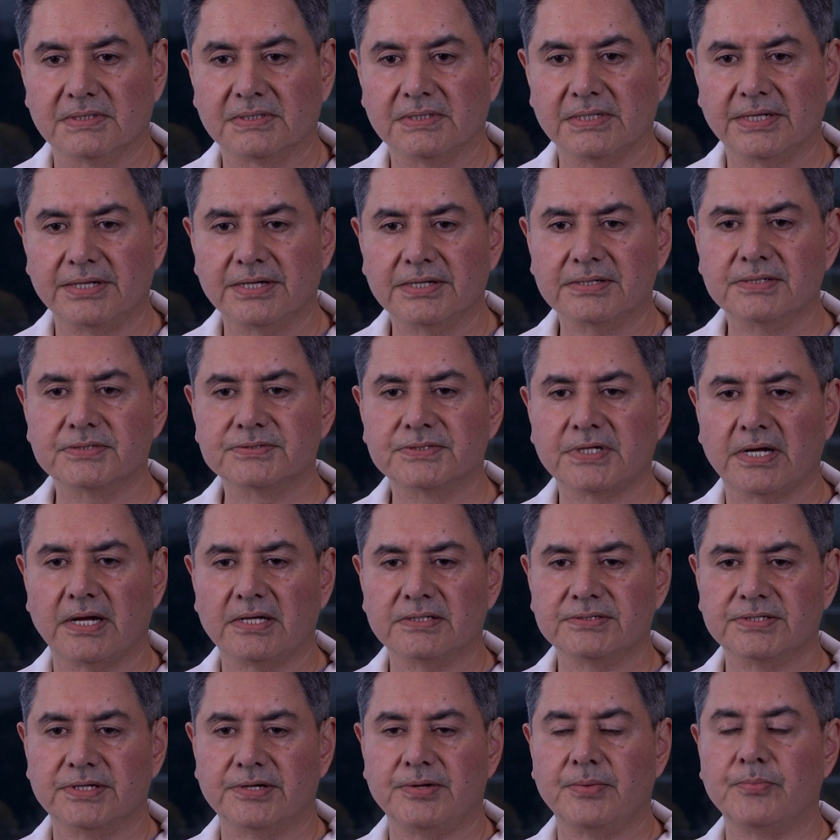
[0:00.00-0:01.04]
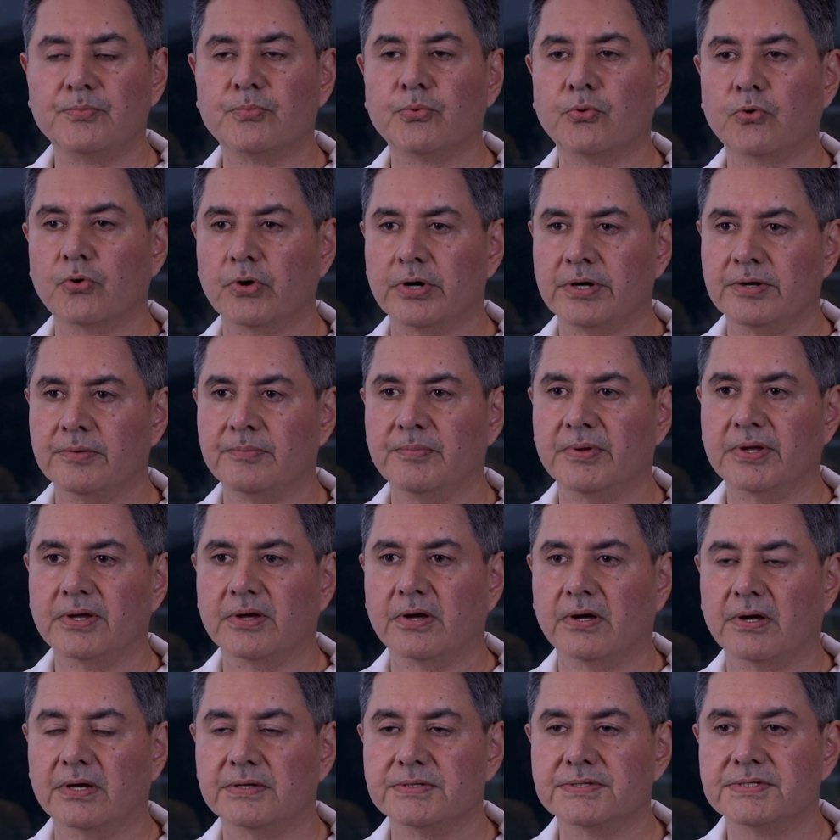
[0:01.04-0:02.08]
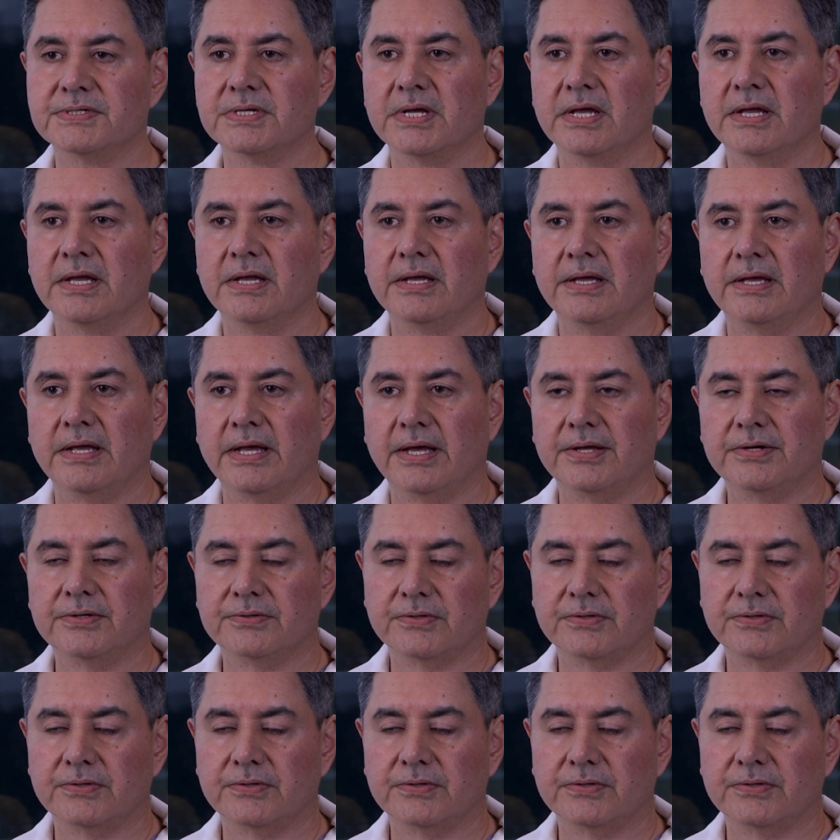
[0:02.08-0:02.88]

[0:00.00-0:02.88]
Clinical trials are important because at